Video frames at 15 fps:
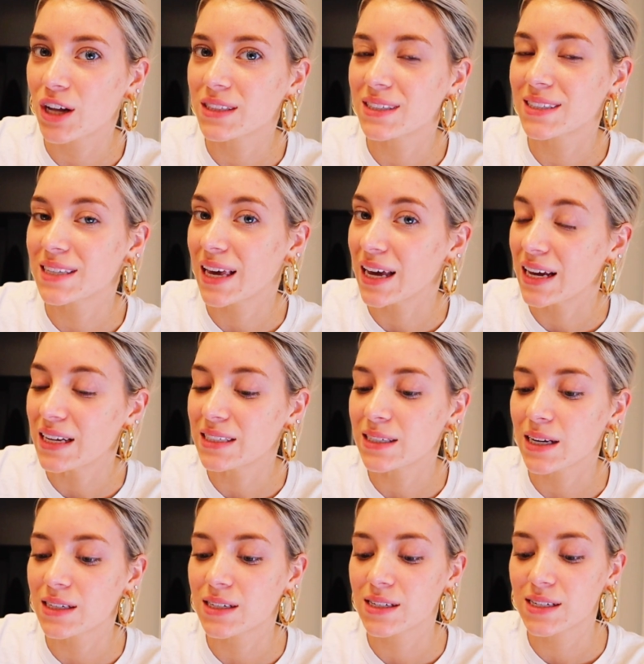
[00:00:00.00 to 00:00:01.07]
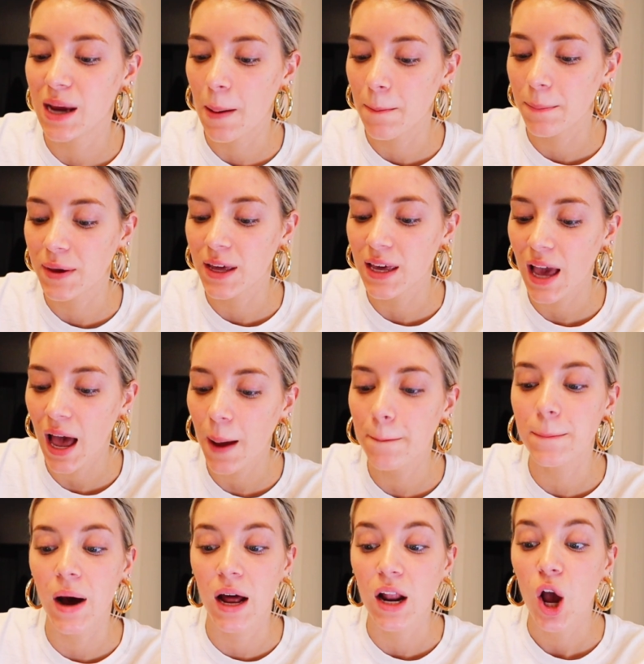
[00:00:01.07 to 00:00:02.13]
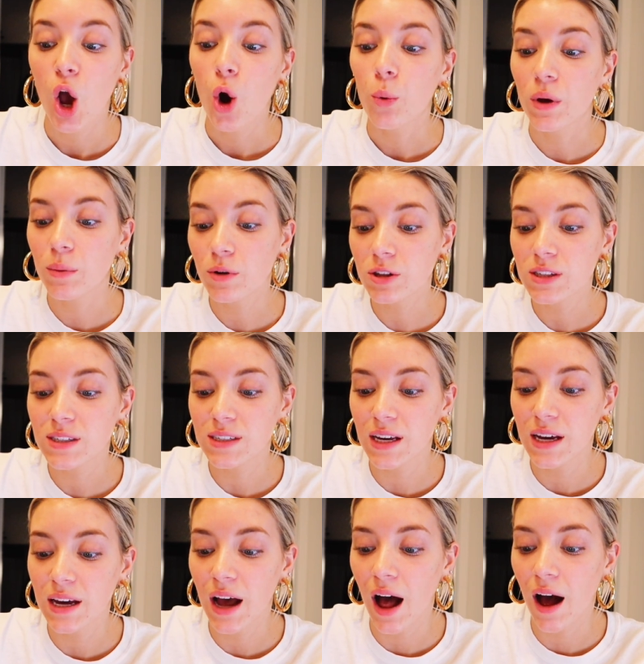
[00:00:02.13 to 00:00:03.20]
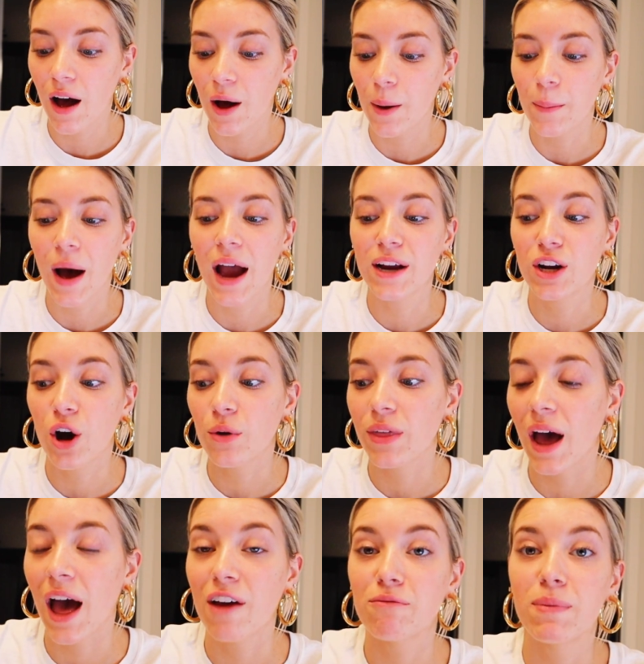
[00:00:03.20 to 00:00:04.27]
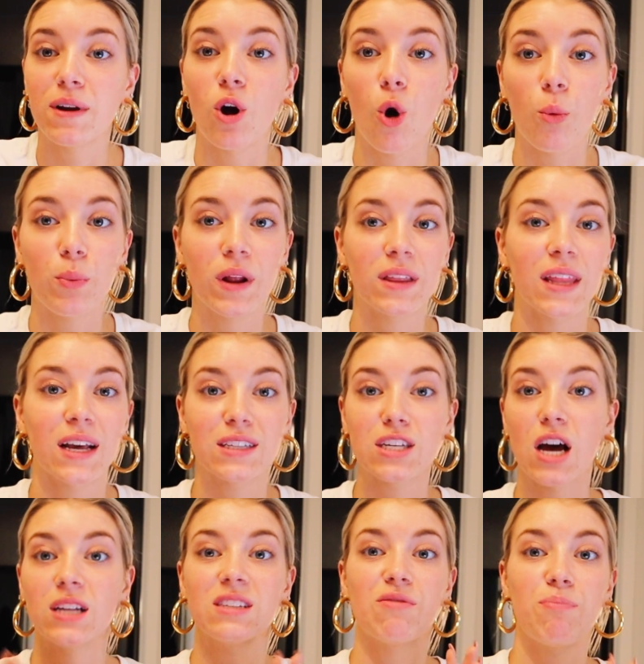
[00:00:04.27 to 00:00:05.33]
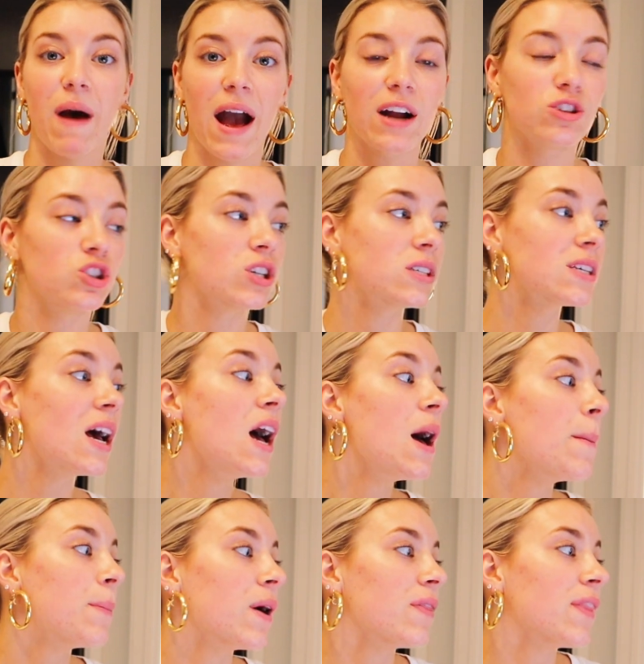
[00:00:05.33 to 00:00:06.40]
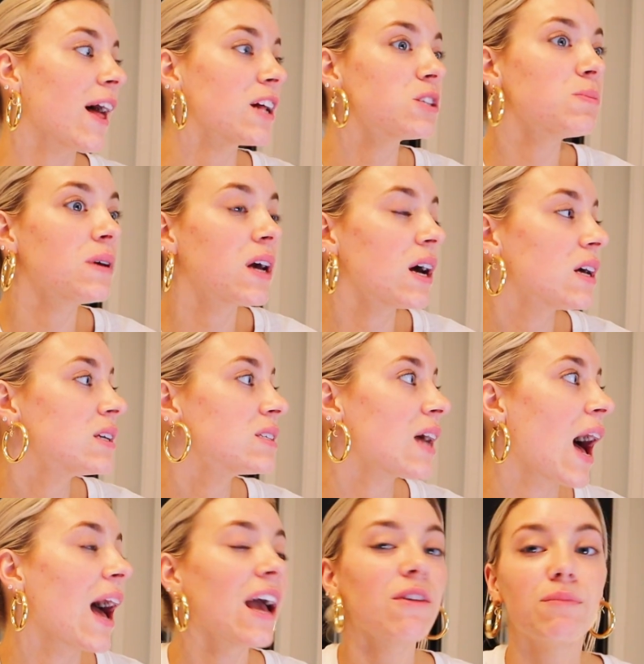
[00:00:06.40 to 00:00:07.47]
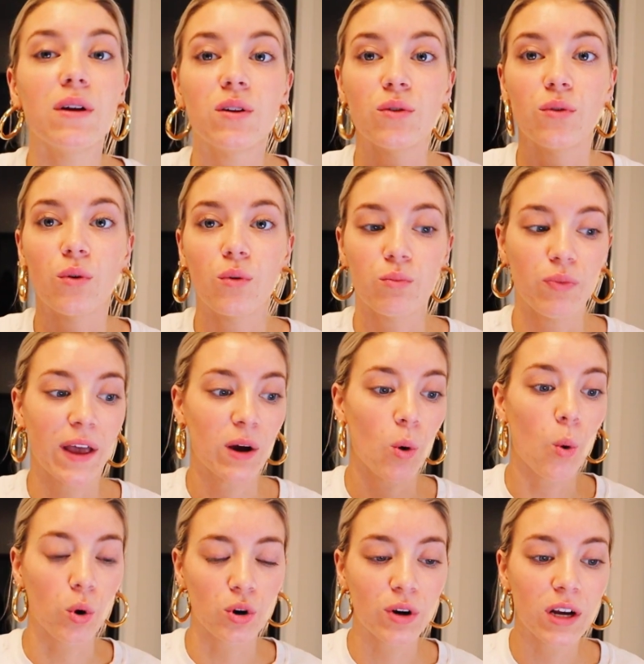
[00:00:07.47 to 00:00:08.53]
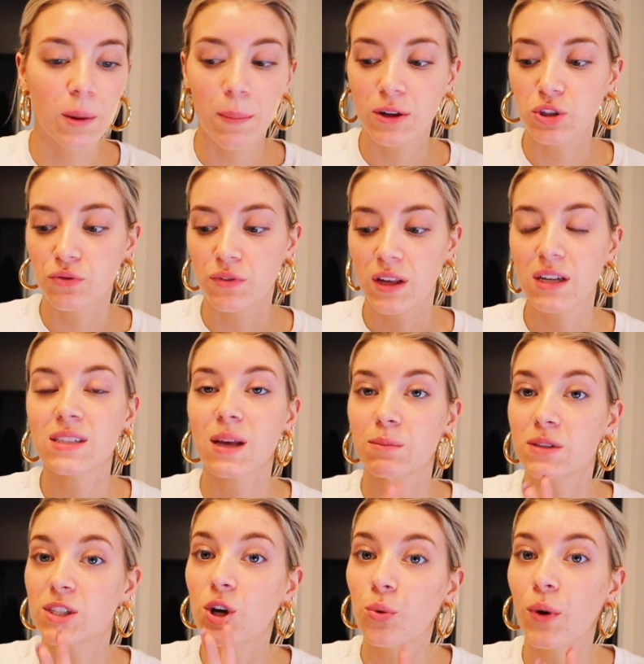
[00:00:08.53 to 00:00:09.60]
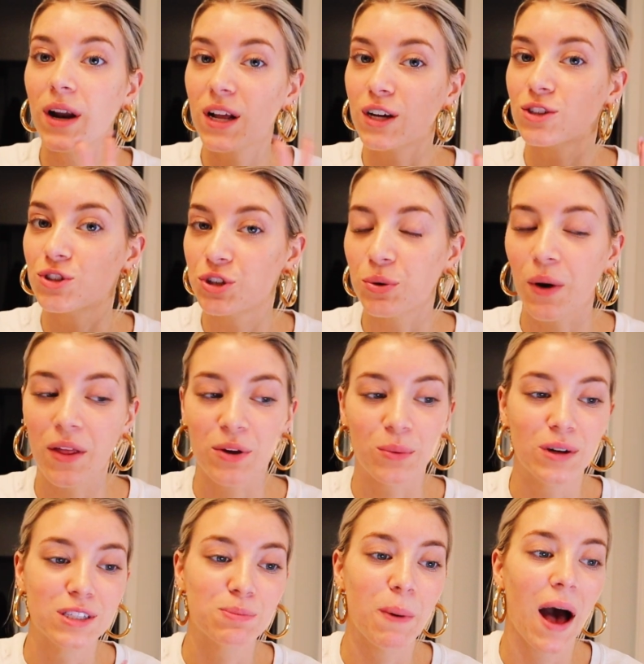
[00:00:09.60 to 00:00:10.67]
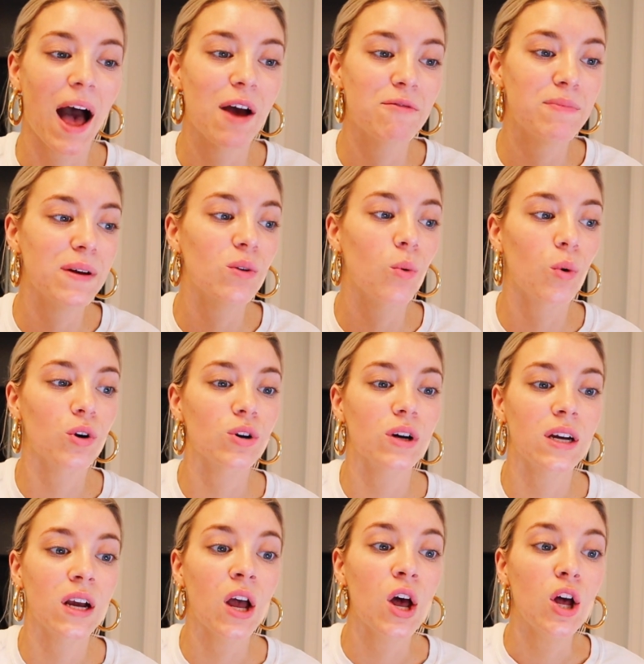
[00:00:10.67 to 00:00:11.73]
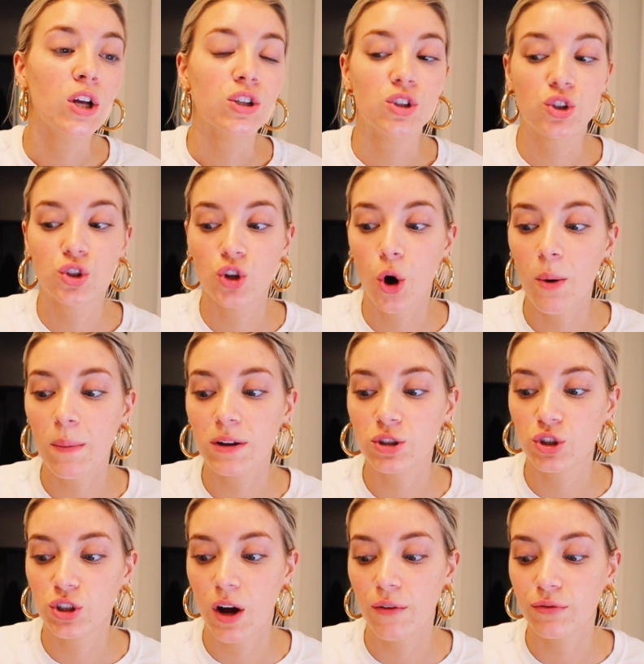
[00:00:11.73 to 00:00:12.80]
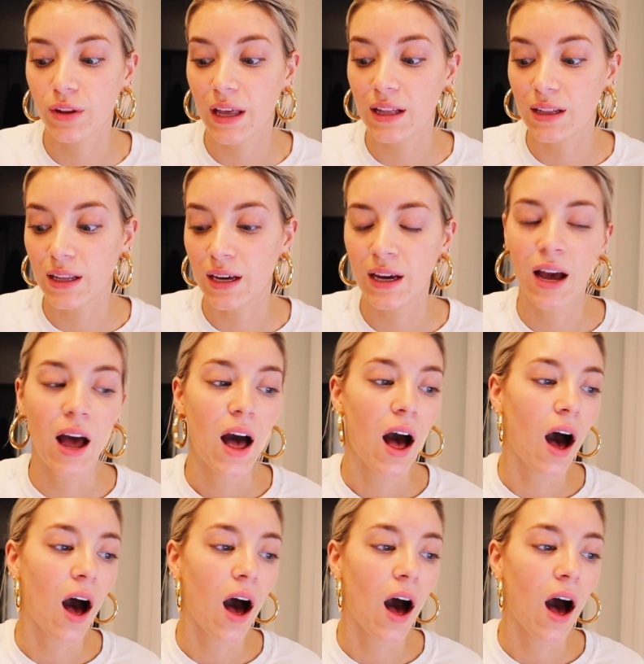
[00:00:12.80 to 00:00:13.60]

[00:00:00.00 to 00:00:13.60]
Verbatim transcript: got scanned into Tempe yet, but we will see. Um, I know that I've been opening like tons of packages, but that's because I have been like ordering a bunch of things. I'm still waiting on two other ones, but I've been ordering so much stuff lately